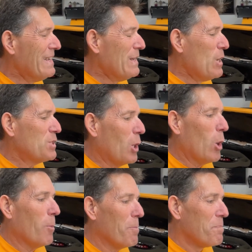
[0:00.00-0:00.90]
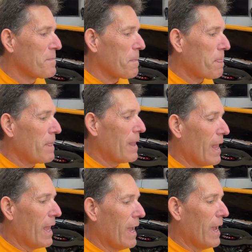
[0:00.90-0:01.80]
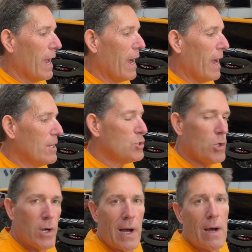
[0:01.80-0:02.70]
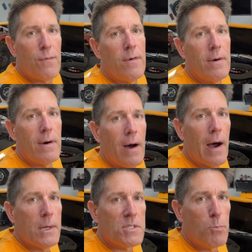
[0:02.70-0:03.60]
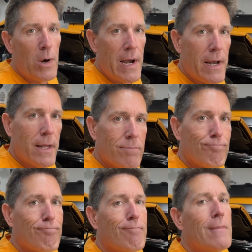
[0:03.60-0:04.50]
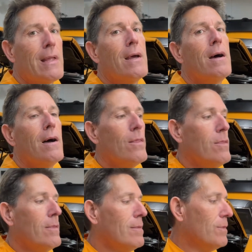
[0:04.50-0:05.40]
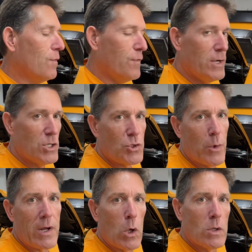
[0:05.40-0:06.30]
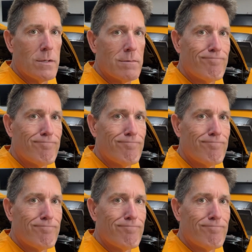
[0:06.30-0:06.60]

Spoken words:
So sure enough, I sprayed it. The finish wrinkled.